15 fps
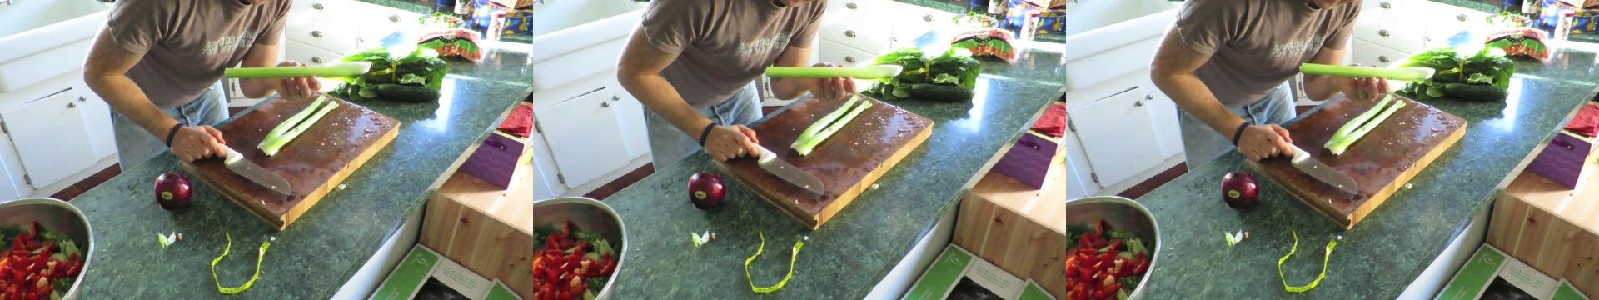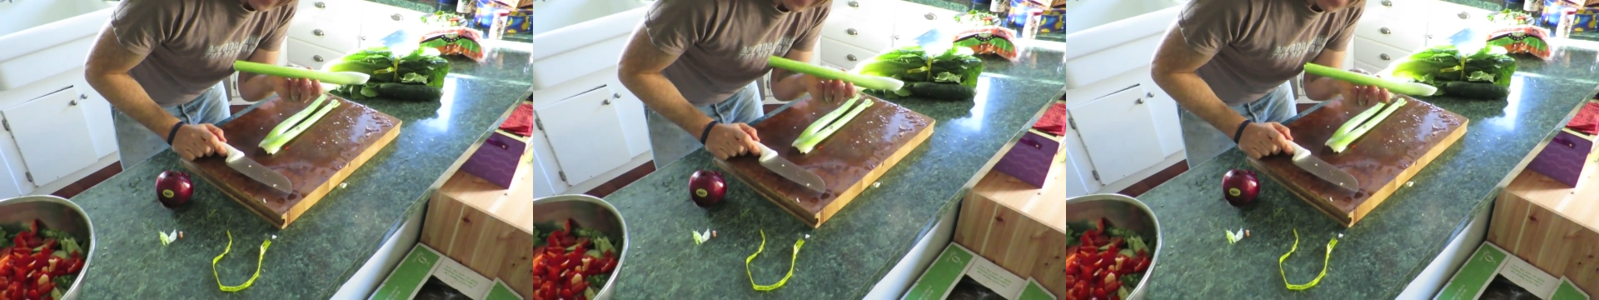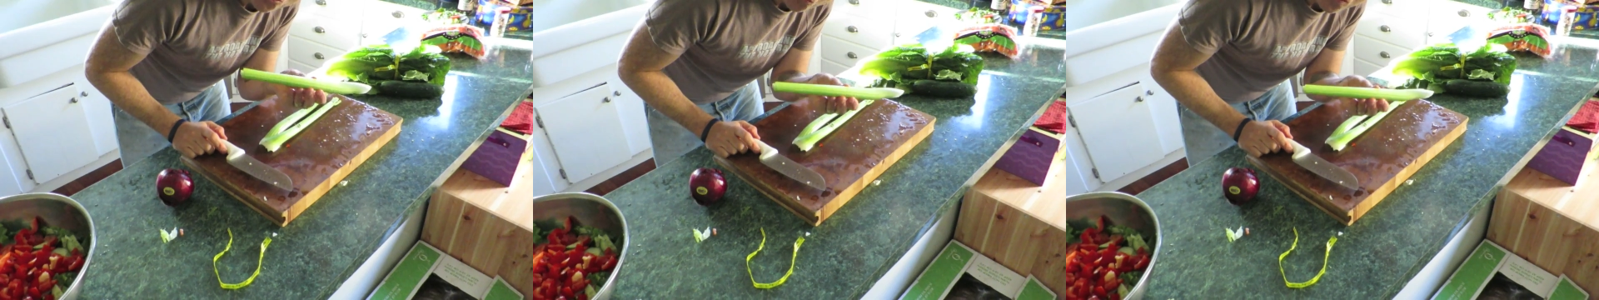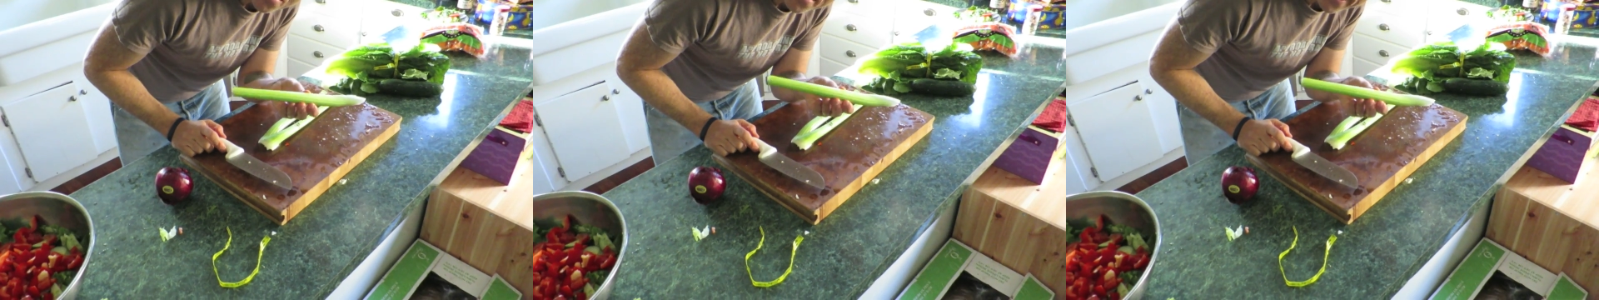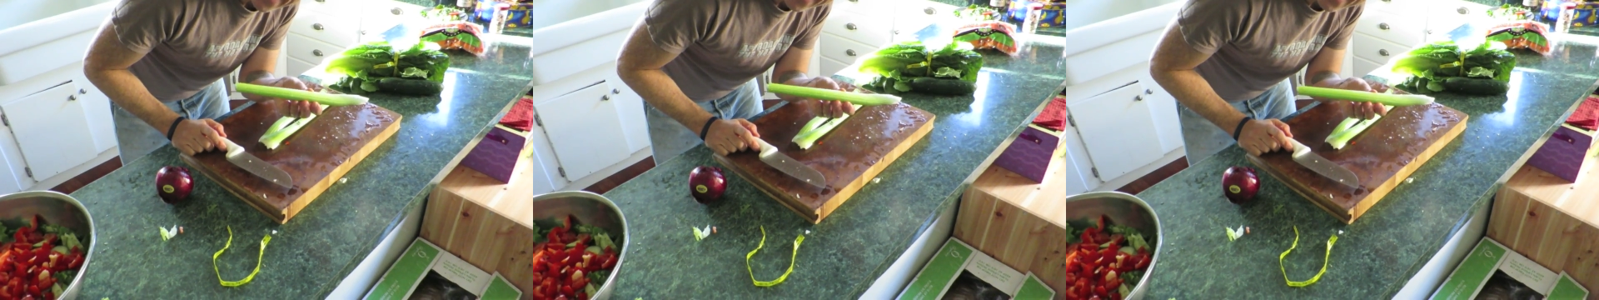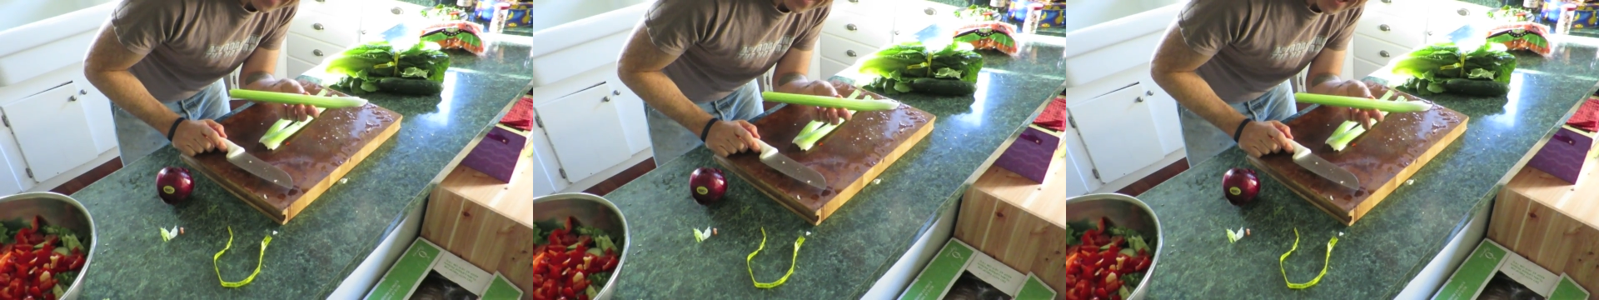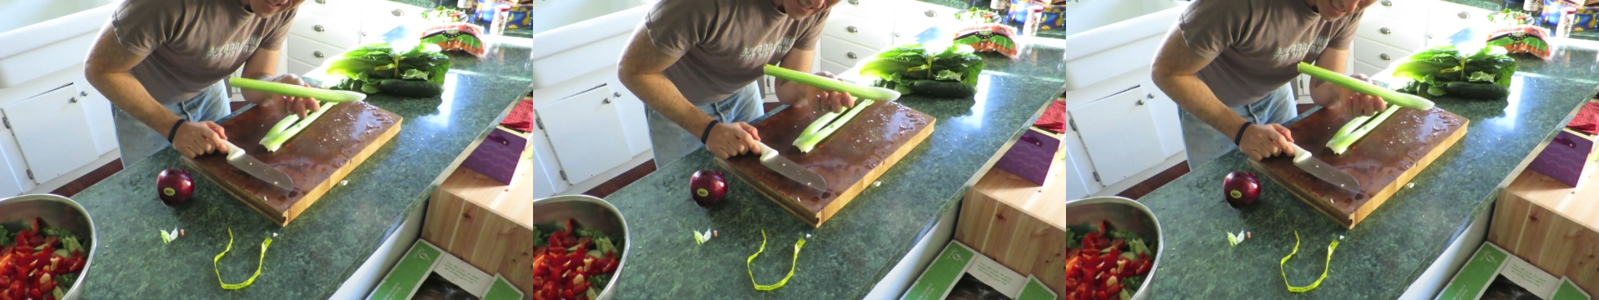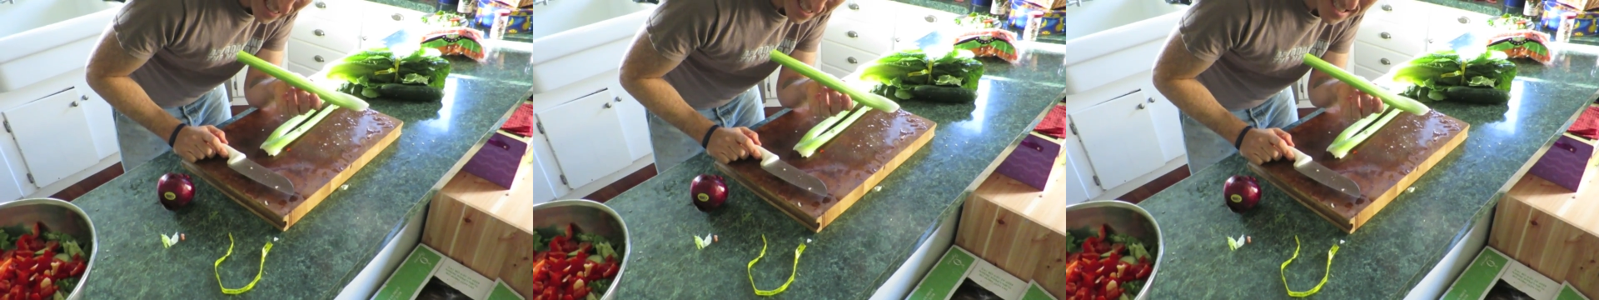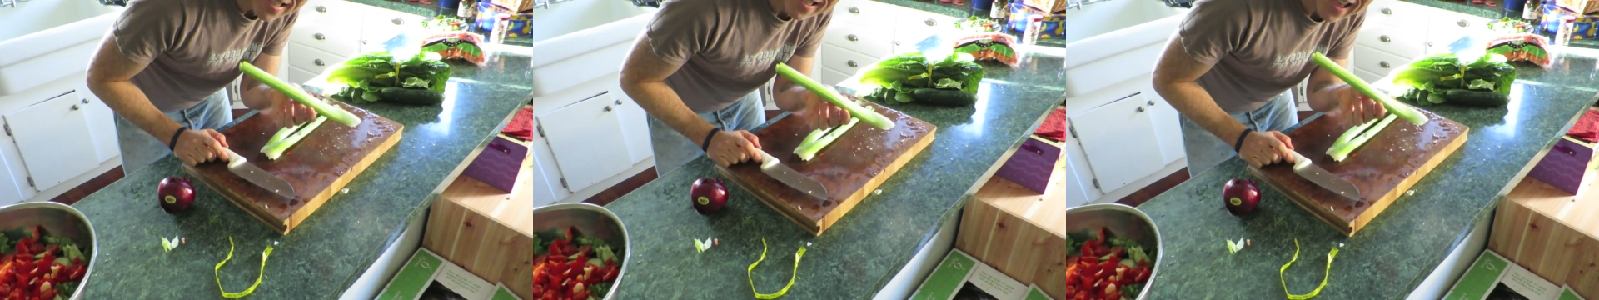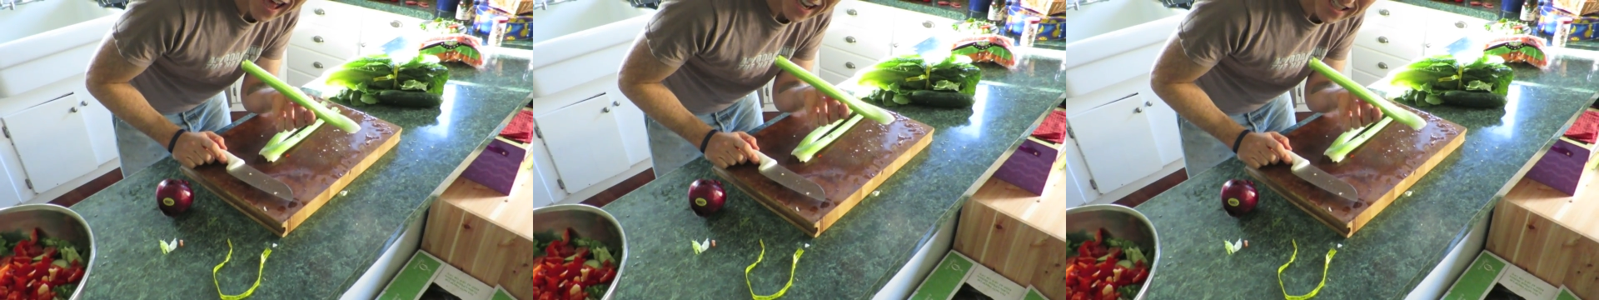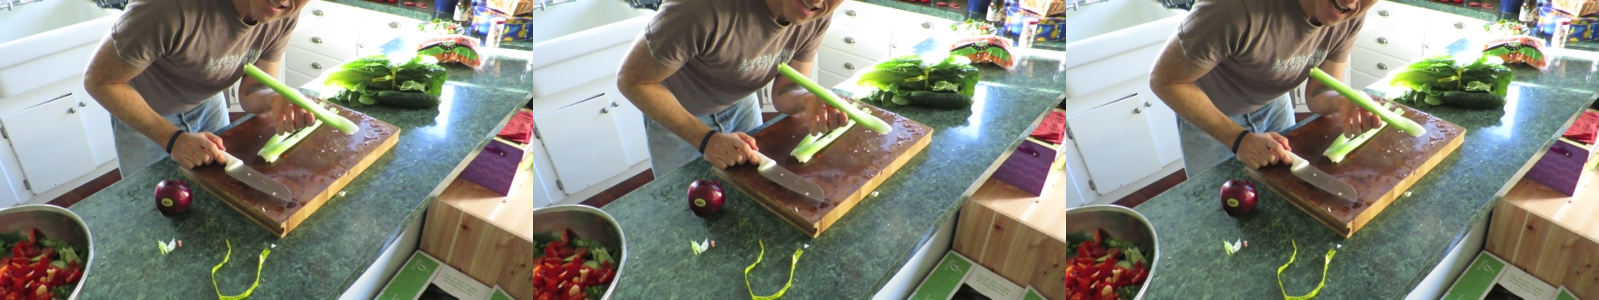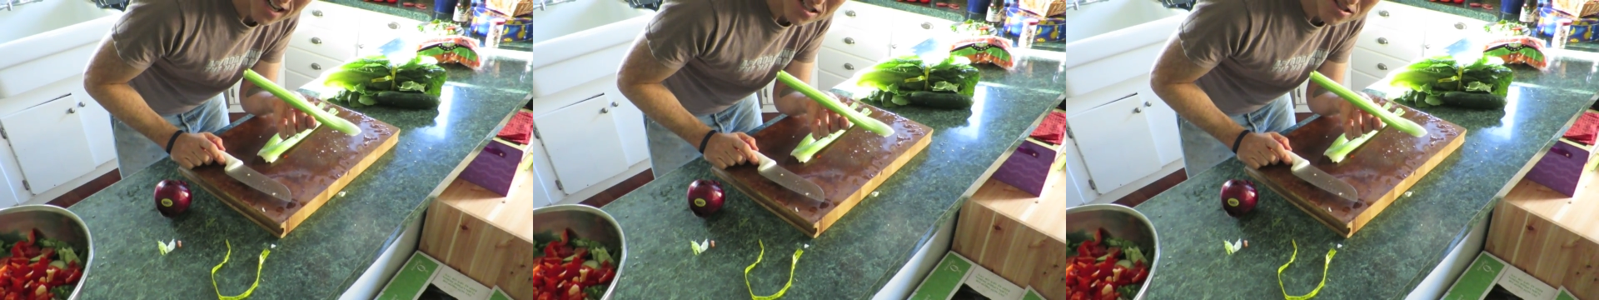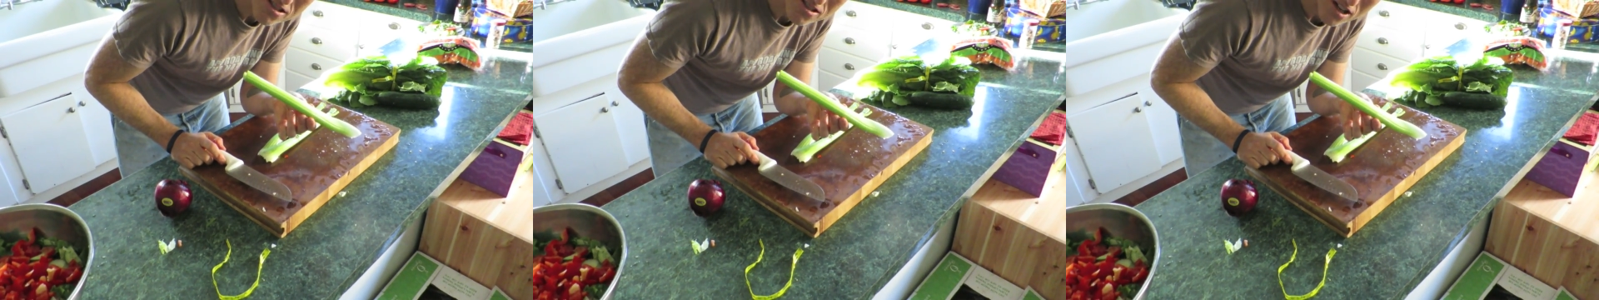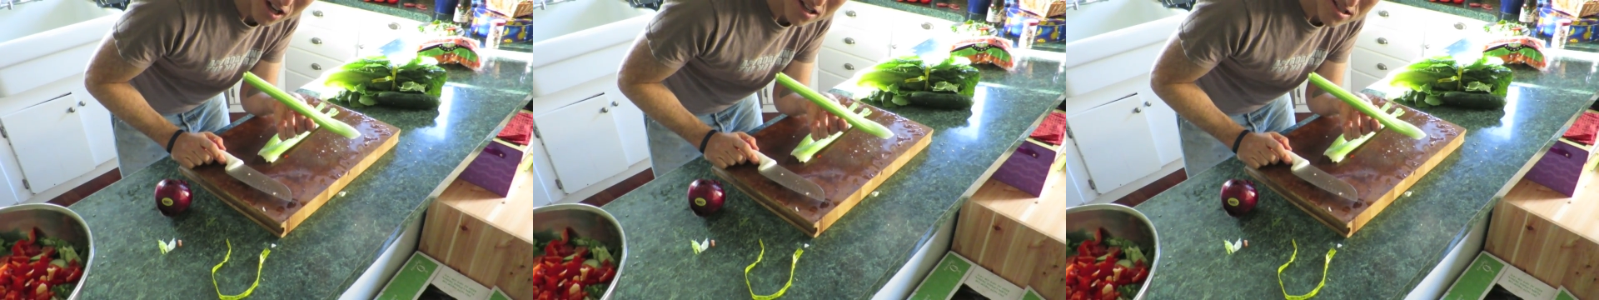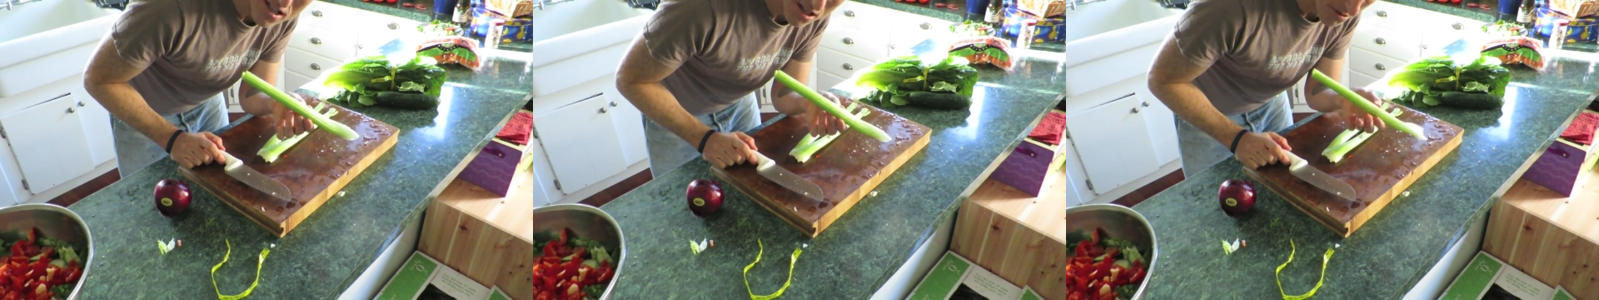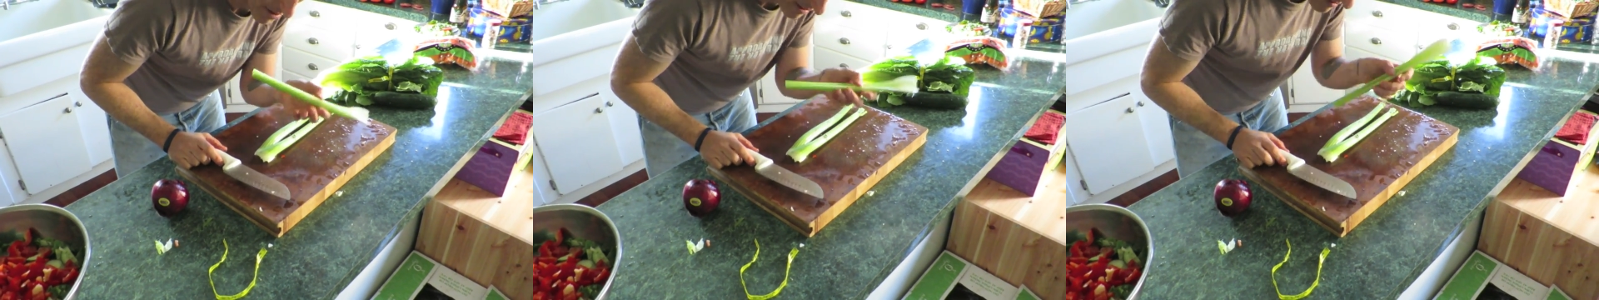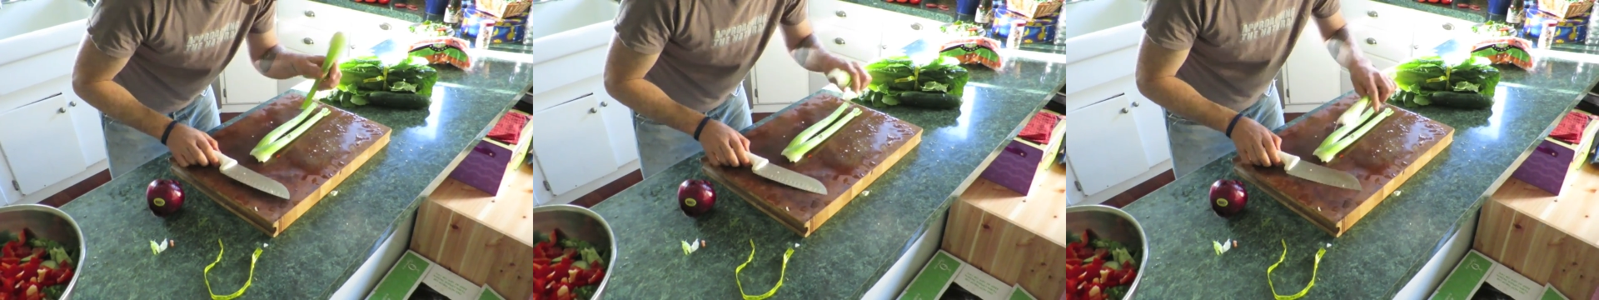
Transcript: Nobody's mouth can be seen.